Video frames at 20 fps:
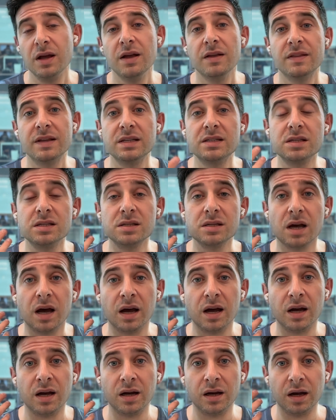This is
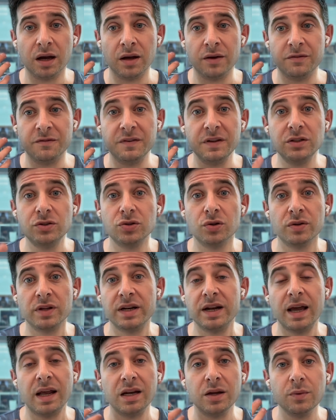a feature that
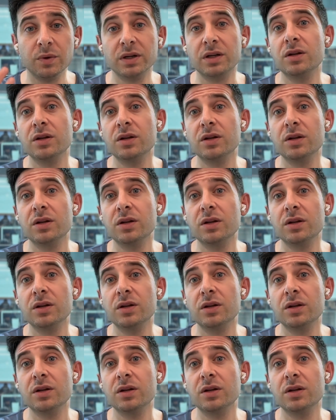anyone